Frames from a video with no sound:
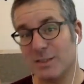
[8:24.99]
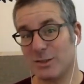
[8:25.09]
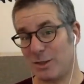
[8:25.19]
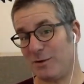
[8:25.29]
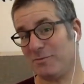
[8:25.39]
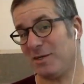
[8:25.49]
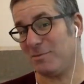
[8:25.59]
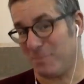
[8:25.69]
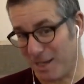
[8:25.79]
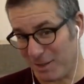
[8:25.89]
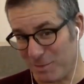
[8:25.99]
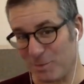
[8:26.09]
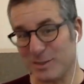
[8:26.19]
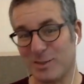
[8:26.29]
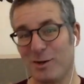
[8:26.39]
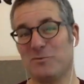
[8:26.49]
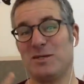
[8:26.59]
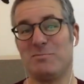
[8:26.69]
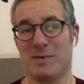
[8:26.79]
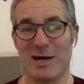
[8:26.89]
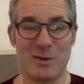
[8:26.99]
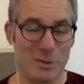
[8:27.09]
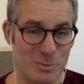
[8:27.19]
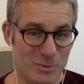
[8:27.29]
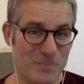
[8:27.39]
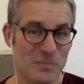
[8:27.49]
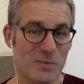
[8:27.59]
Soft and malleable, soft and malleable.